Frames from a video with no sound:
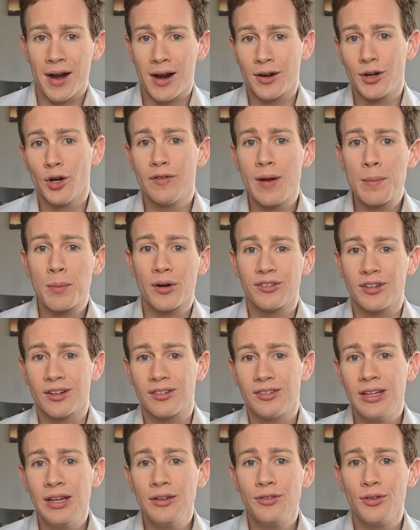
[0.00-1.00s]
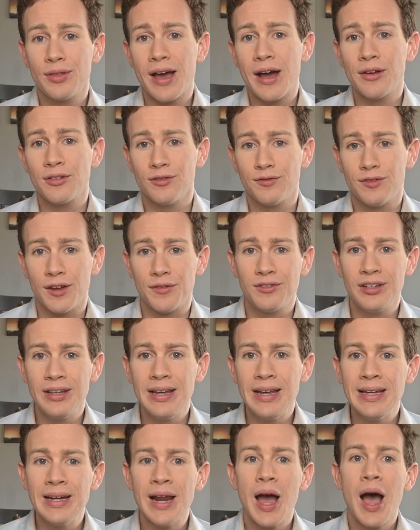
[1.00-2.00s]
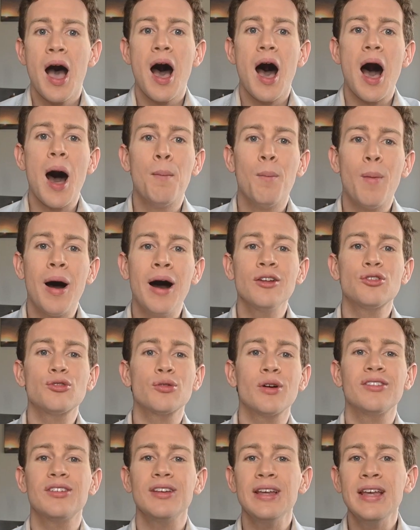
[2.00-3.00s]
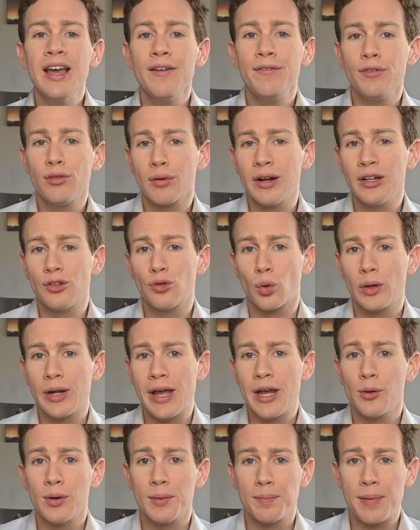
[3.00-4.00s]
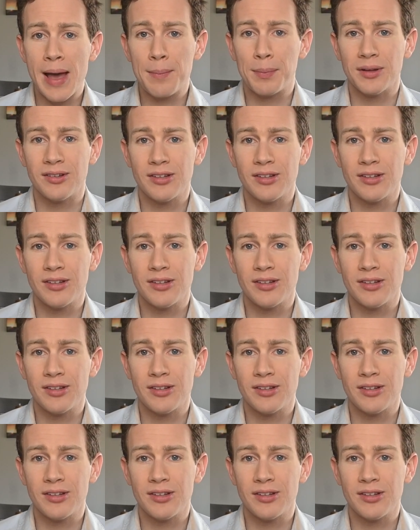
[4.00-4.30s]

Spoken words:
And on November 16, 2015, a monstrous EF3 tornado in Pampa,